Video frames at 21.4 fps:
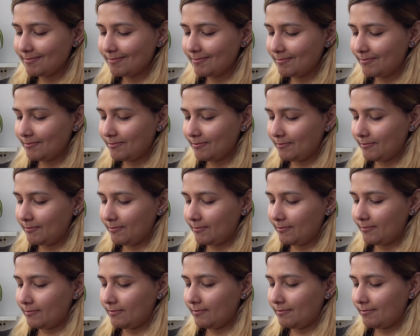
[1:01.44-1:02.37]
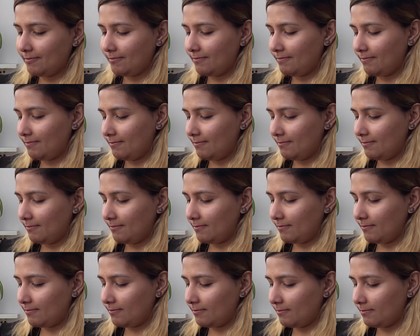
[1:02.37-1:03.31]

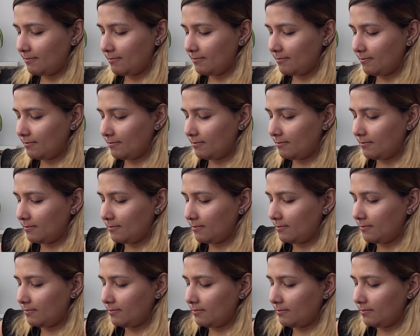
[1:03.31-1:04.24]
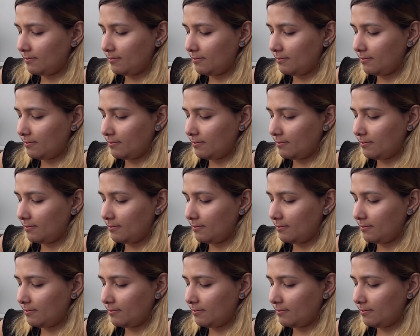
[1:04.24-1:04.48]
(silence)